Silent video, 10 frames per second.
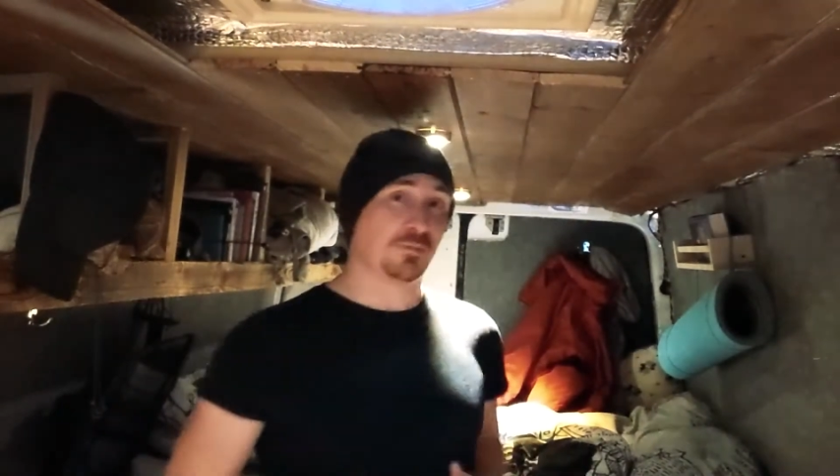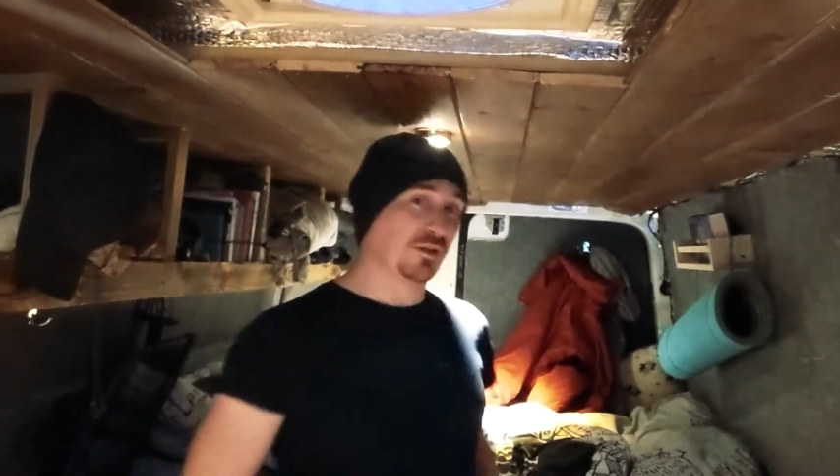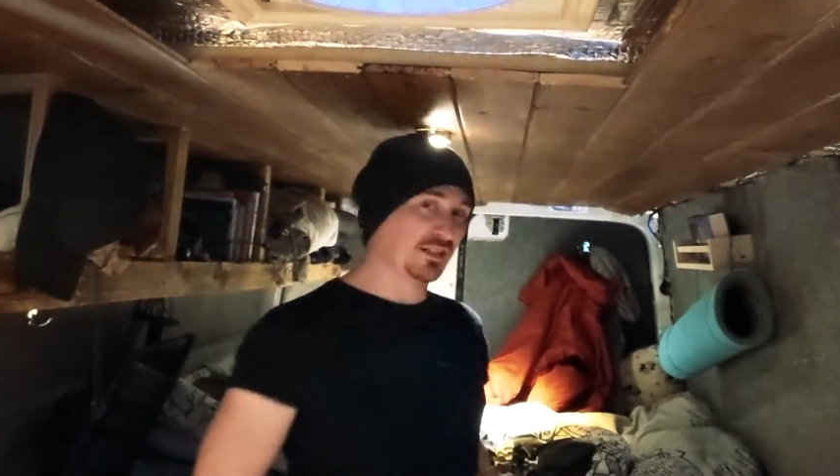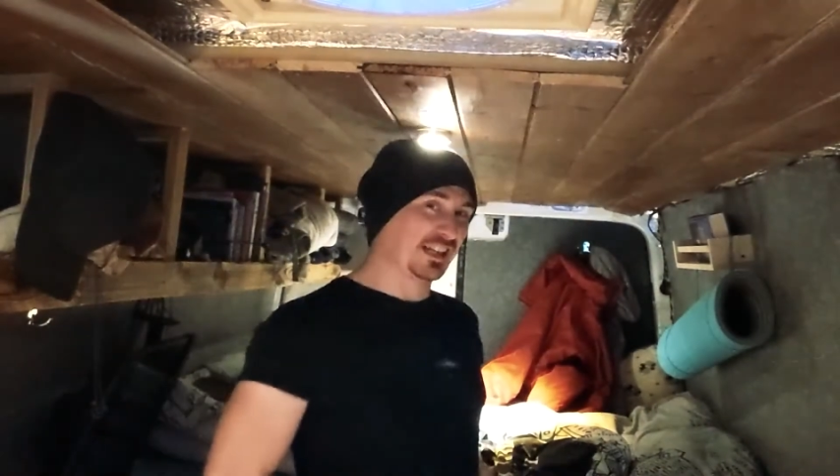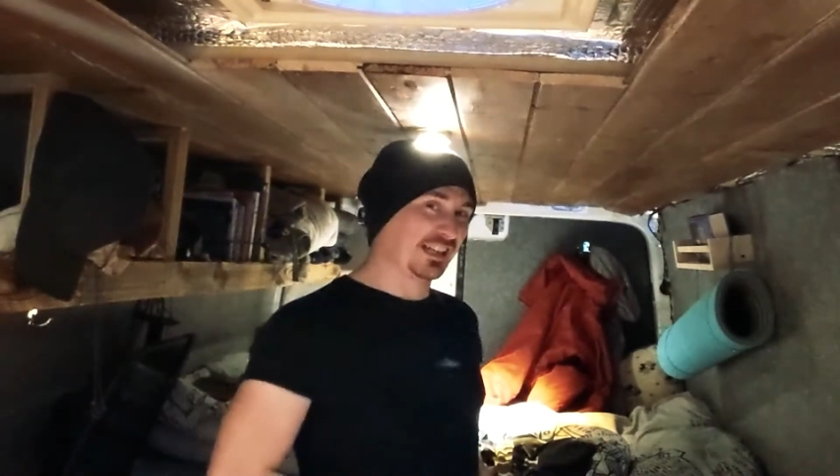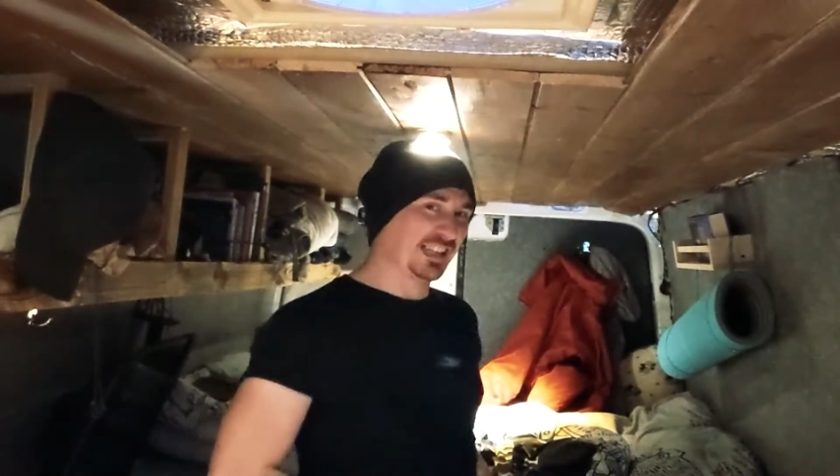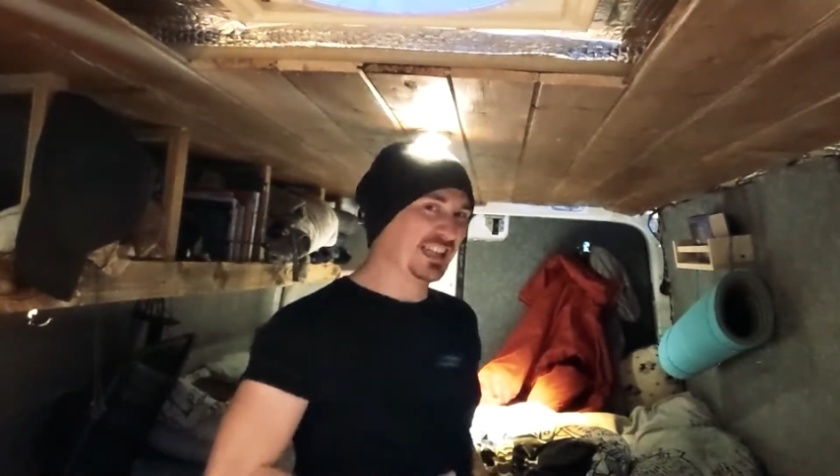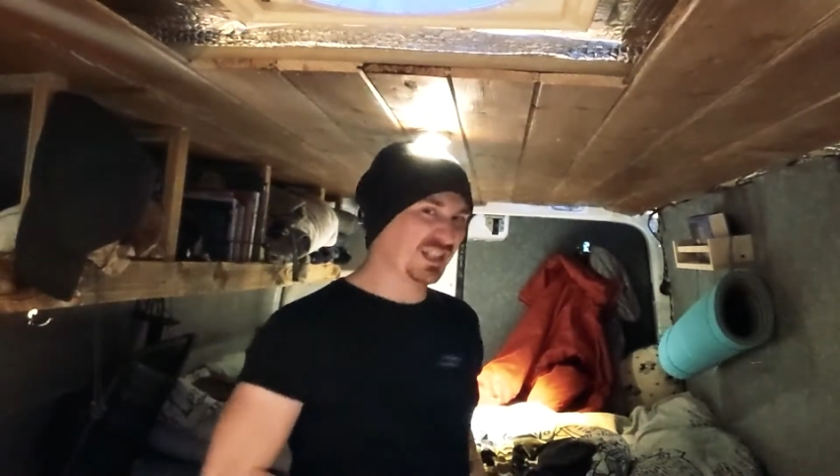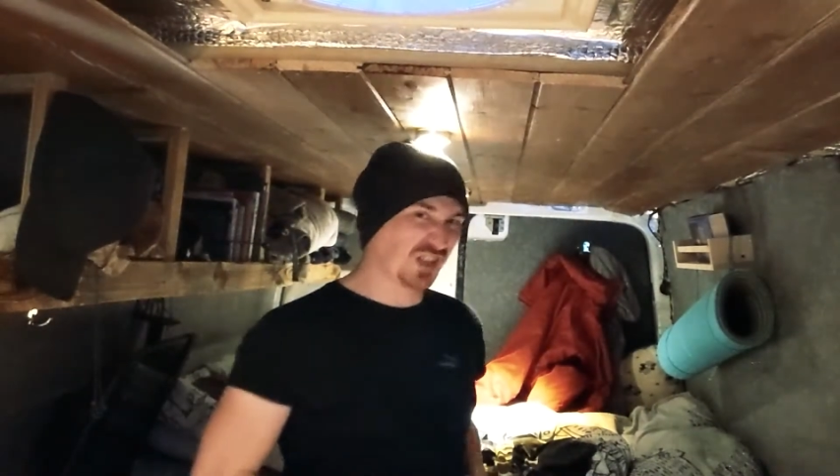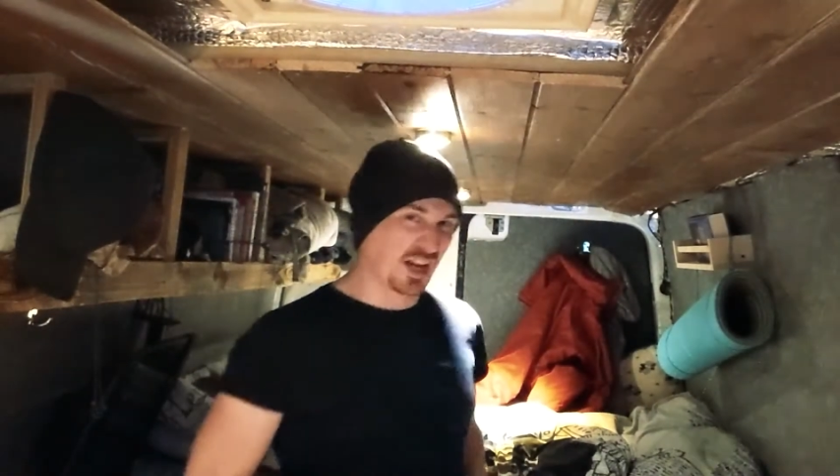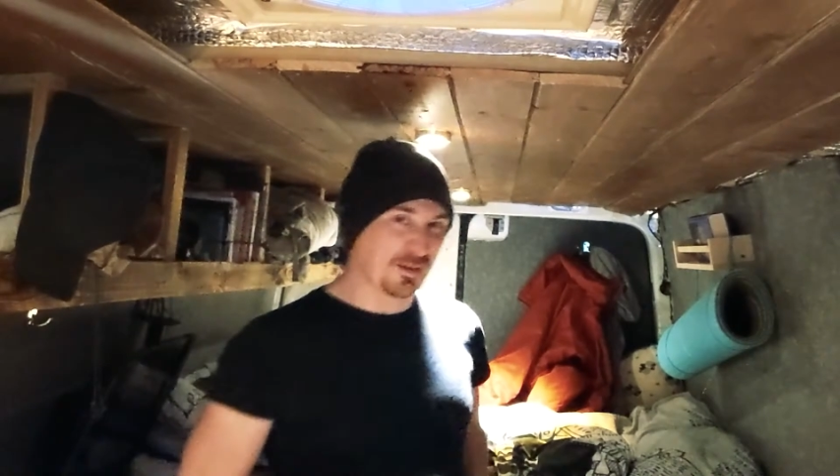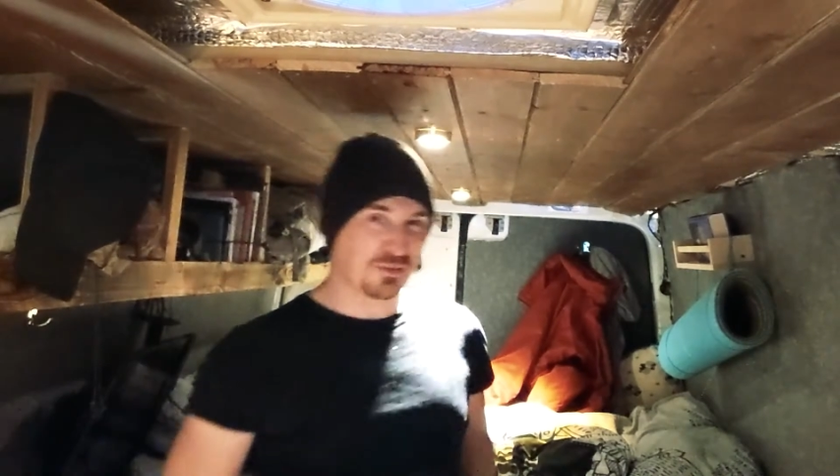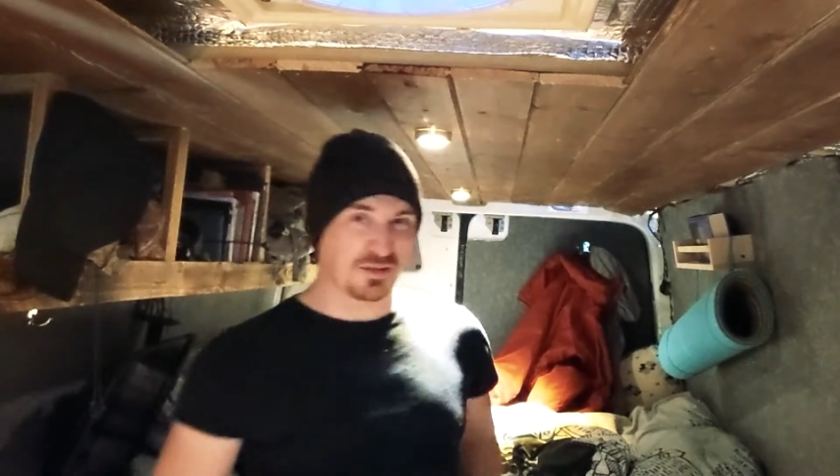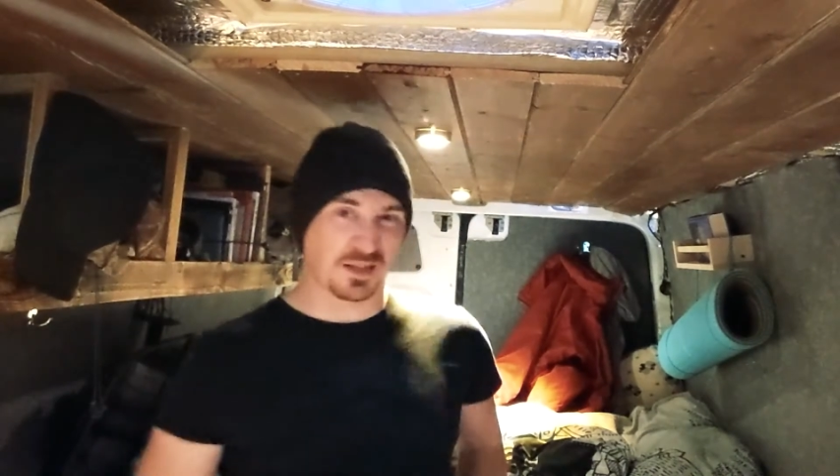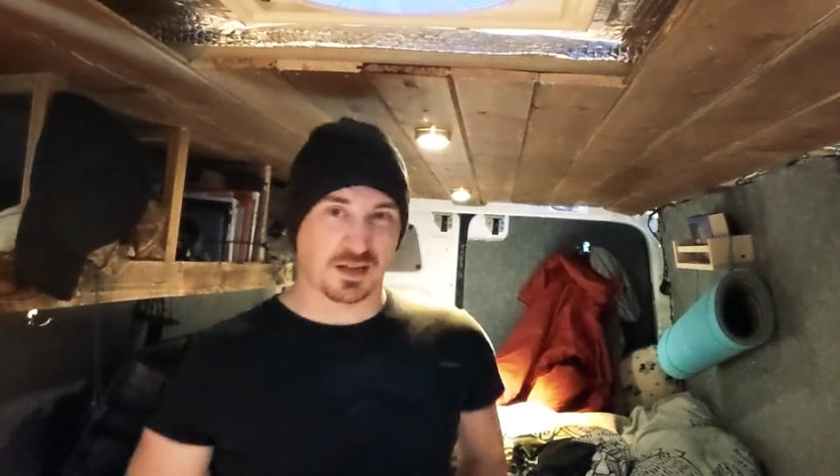not exactly in shape,
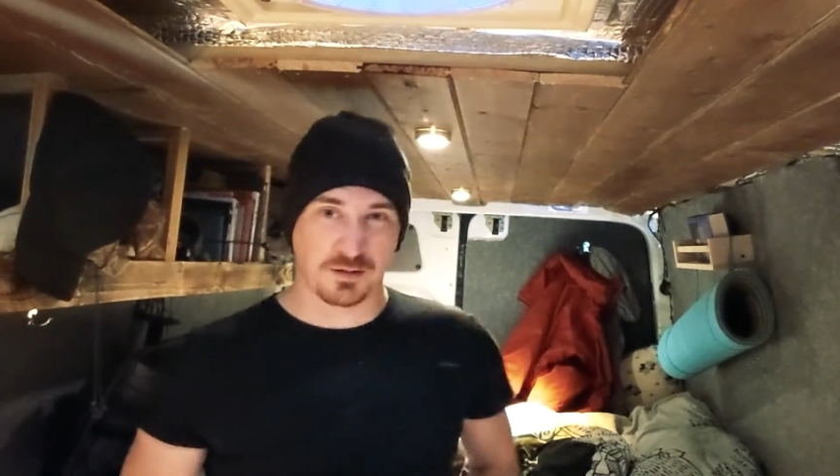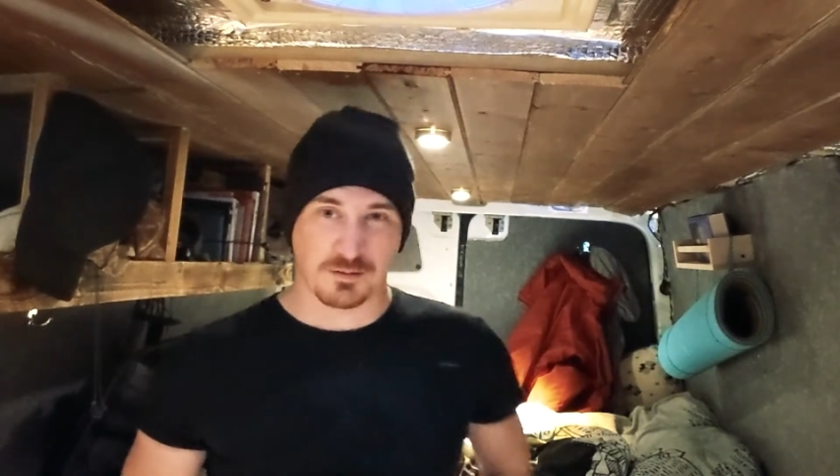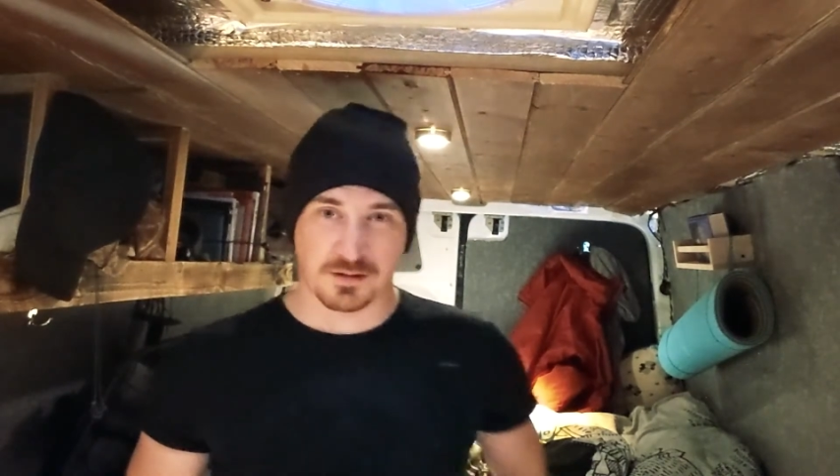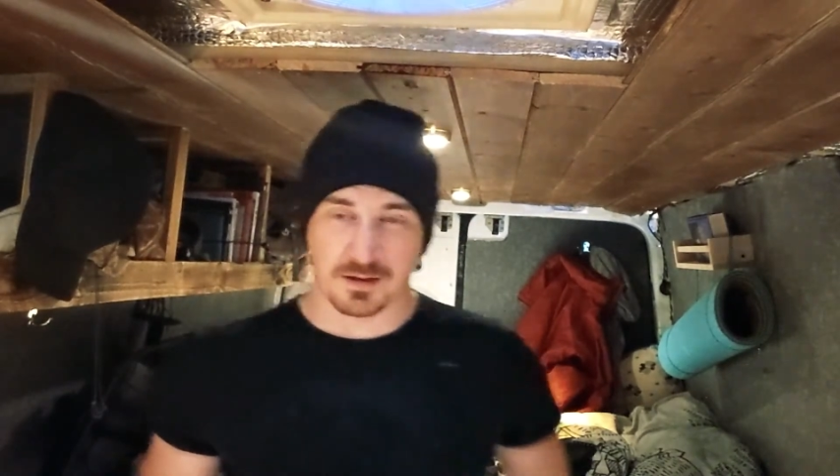you know.